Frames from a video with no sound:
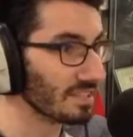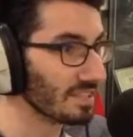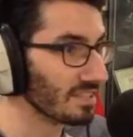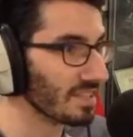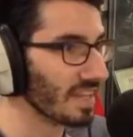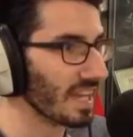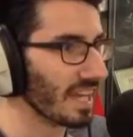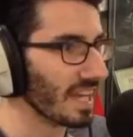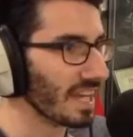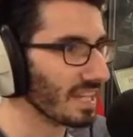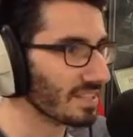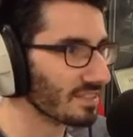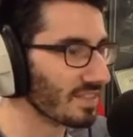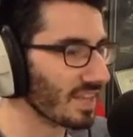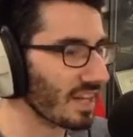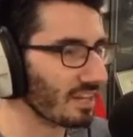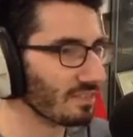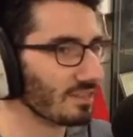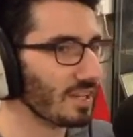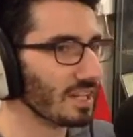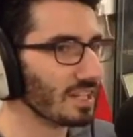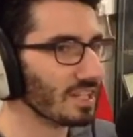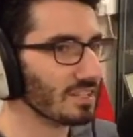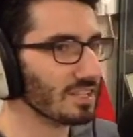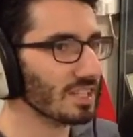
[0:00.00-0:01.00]
is it. That
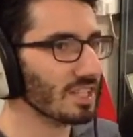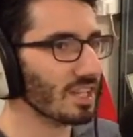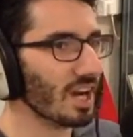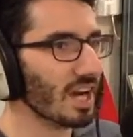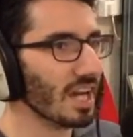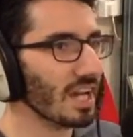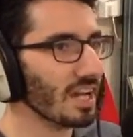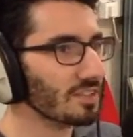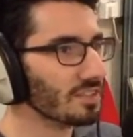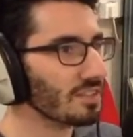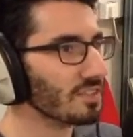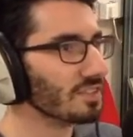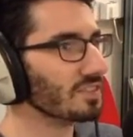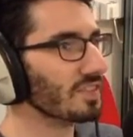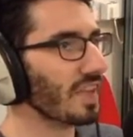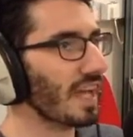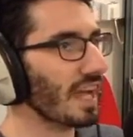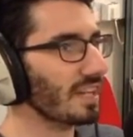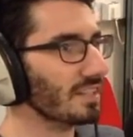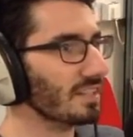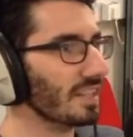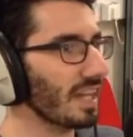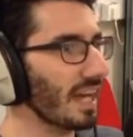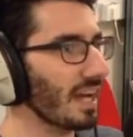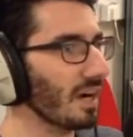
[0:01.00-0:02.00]
recognition. I
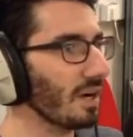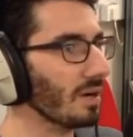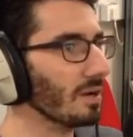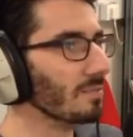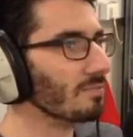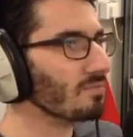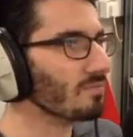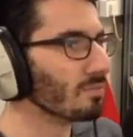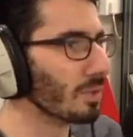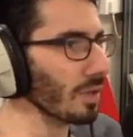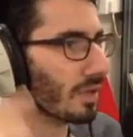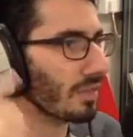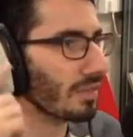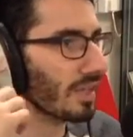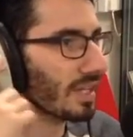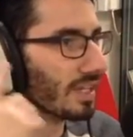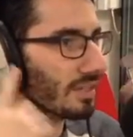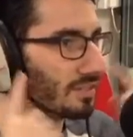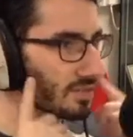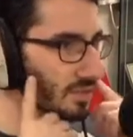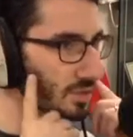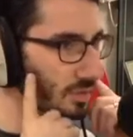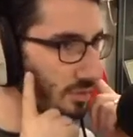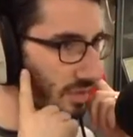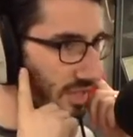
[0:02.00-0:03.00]
understand now that these
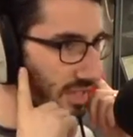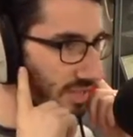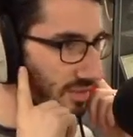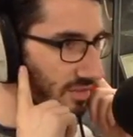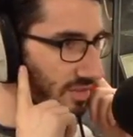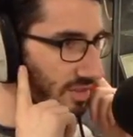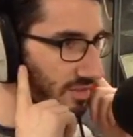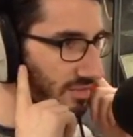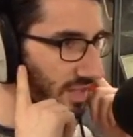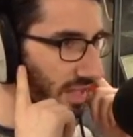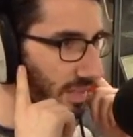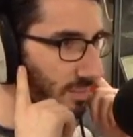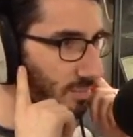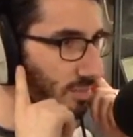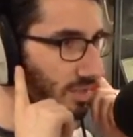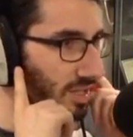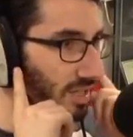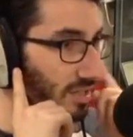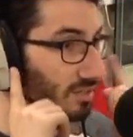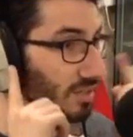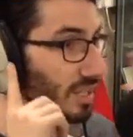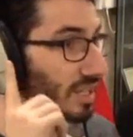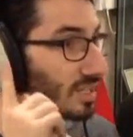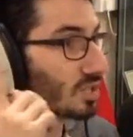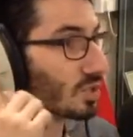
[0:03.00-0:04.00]
two things are the same
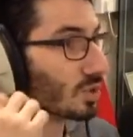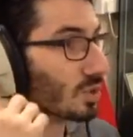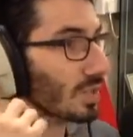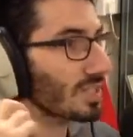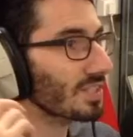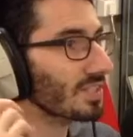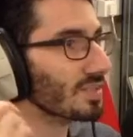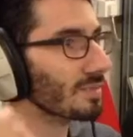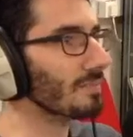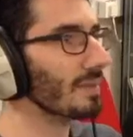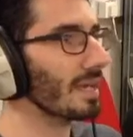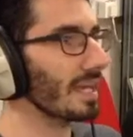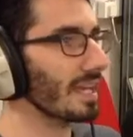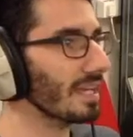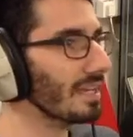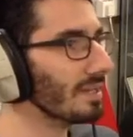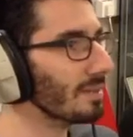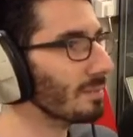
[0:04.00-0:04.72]
things. They're joined to me.